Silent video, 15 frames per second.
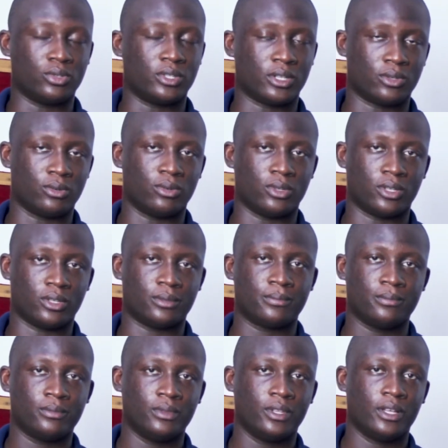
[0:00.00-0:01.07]
Corolla,
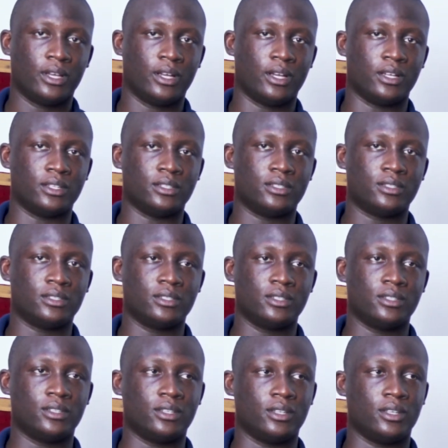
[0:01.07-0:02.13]
and
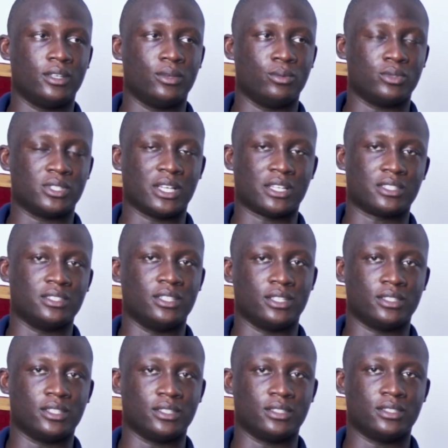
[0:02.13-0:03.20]
it was
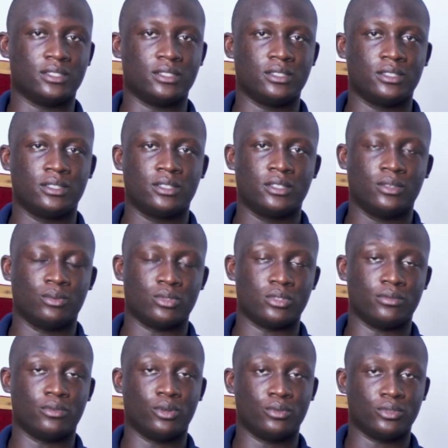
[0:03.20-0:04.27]
accidented, was
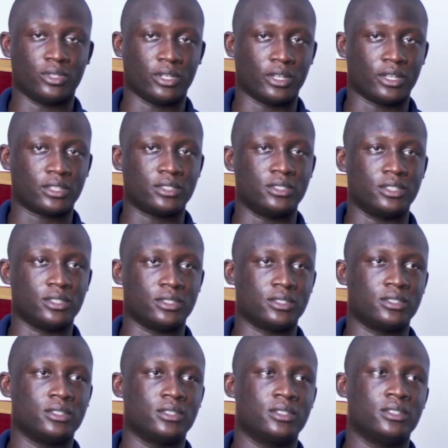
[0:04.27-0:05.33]
involved in an
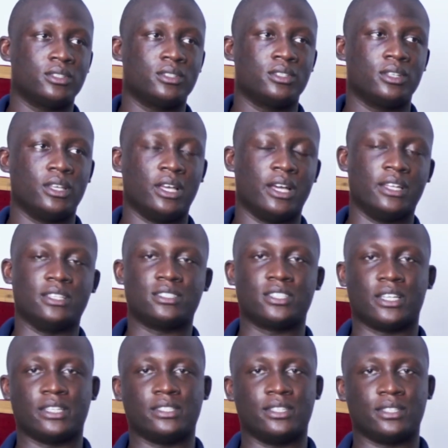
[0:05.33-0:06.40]
accident. It had a
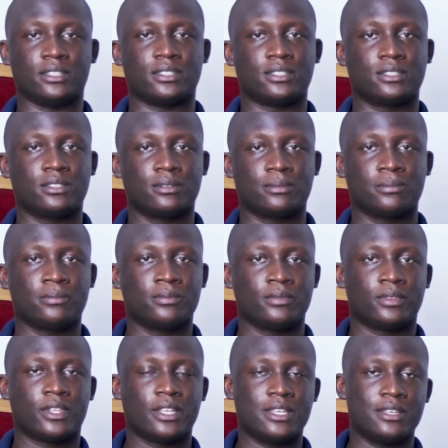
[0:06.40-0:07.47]
side dent.
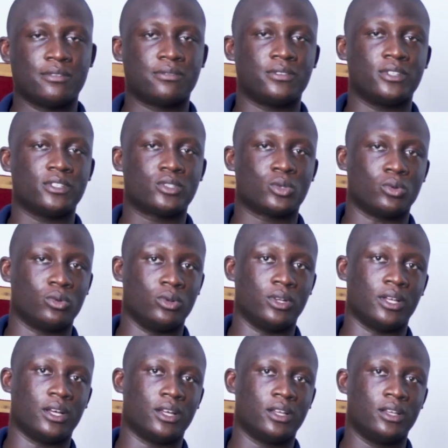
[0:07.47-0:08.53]
If this
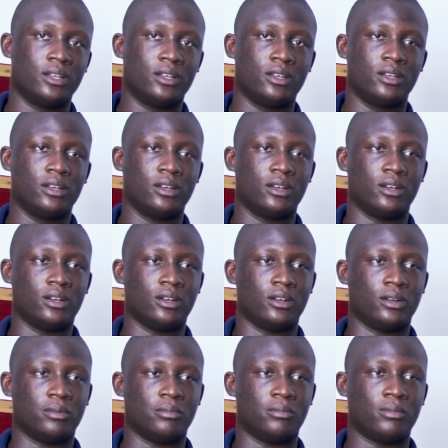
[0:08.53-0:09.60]
Corolla
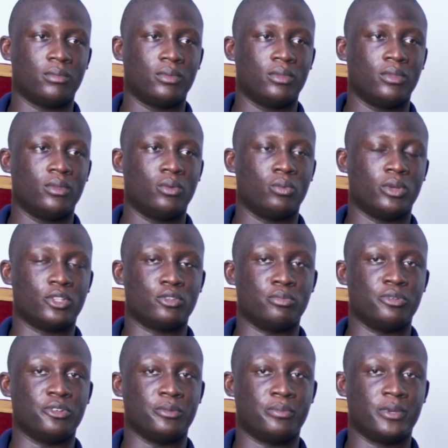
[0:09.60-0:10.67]
were to
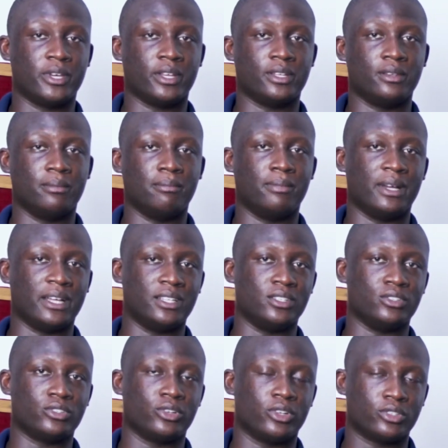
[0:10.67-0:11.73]
be repaired by the
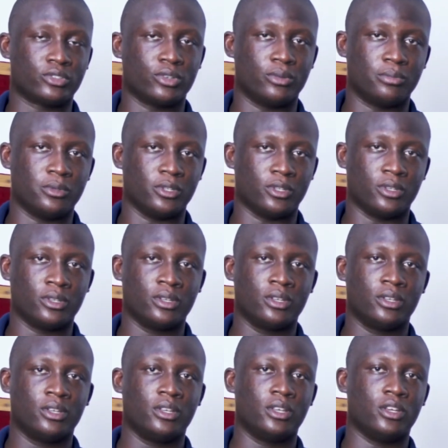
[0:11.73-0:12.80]
insurance company,
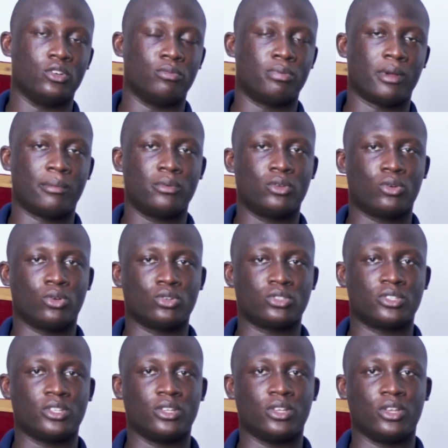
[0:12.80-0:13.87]
it will probably
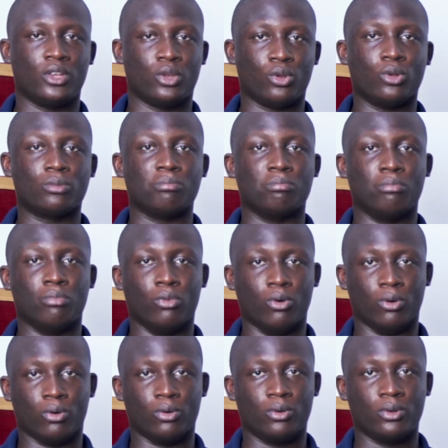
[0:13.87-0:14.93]
cost a lot more